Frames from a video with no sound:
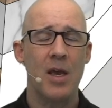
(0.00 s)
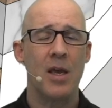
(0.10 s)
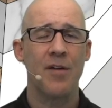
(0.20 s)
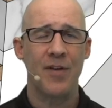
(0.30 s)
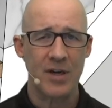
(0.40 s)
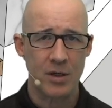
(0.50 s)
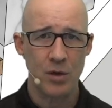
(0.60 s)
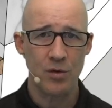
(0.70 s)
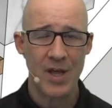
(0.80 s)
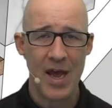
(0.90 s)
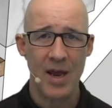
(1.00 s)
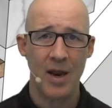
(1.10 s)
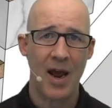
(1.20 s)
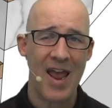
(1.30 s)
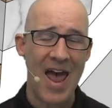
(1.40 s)
If I do that,
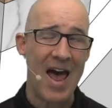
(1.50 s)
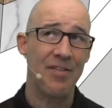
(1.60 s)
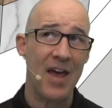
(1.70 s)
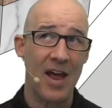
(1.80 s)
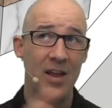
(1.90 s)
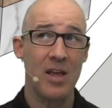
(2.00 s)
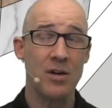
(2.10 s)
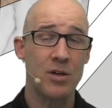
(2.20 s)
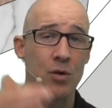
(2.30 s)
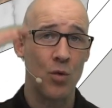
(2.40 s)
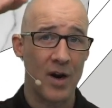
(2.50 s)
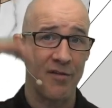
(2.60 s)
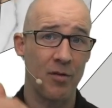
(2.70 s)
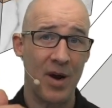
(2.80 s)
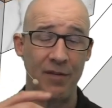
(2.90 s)
I add that into
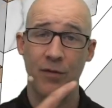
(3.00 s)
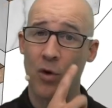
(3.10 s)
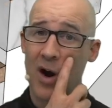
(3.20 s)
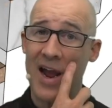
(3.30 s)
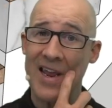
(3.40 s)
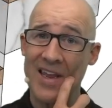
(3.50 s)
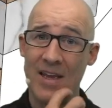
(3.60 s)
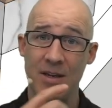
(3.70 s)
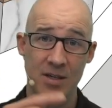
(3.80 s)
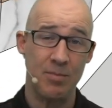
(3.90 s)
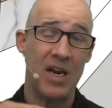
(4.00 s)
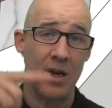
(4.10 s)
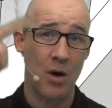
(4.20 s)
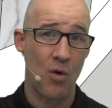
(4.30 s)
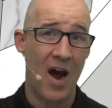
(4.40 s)
whatever my floor height is,
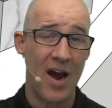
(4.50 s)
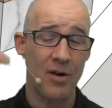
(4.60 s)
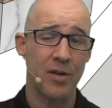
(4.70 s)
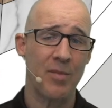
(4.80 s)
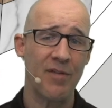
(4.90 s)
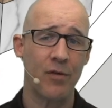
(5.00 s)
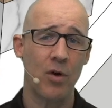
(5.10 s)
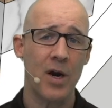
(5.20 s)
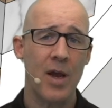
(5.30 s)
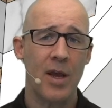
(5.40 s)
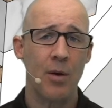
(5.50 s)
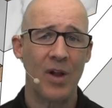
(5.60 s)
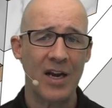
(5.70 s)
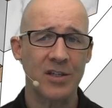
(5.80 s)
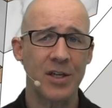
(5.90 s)
meaning go higher than my floor, it will
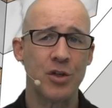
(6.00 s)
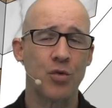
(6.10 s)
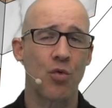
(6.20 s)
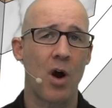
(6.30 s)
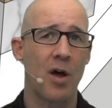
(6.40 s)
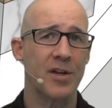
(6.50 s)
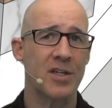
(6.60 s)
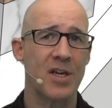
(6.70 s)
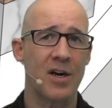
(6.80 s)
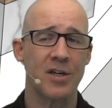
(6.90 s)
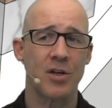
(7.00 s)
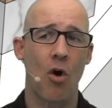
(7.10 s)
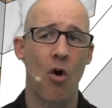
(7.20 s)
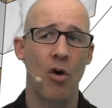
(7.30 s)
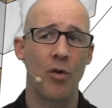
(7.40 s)
actually draw the stairs
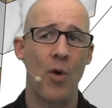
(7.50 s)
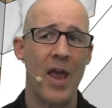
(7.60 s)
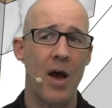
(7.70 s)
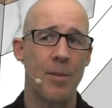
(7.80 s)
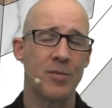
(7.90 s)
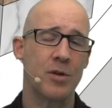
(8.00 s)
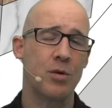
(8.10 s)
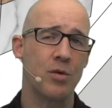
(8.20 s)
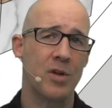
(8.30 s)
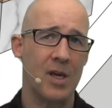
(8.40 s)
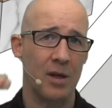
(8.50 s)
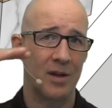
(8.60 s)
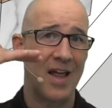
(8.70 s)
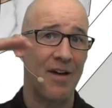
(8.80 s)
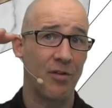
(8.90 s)
all the way up to the
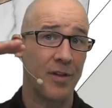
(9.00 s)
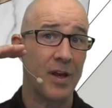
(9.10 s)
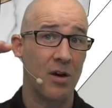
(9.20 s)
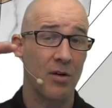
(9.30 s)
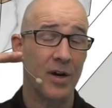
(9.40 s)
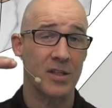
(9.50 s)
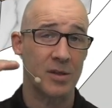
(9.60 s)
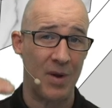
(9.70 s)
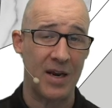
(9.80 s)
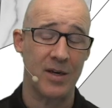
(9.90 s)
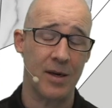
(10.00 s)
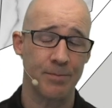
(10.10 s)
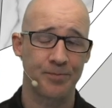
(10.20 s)
level that you're expecting.